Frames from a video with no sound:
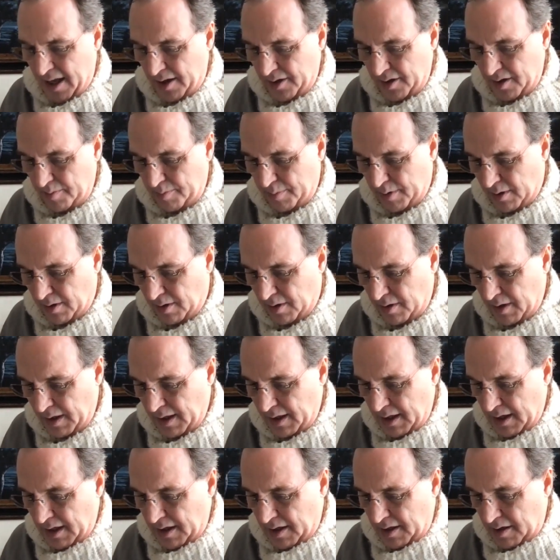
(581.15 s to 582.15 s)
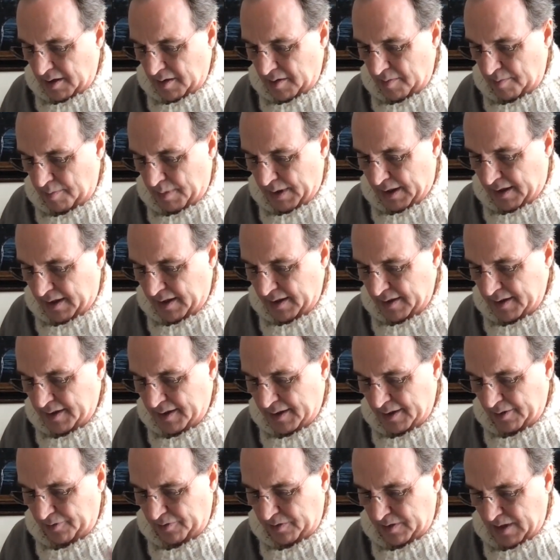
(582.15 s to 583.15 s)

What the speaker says: arsonist accountable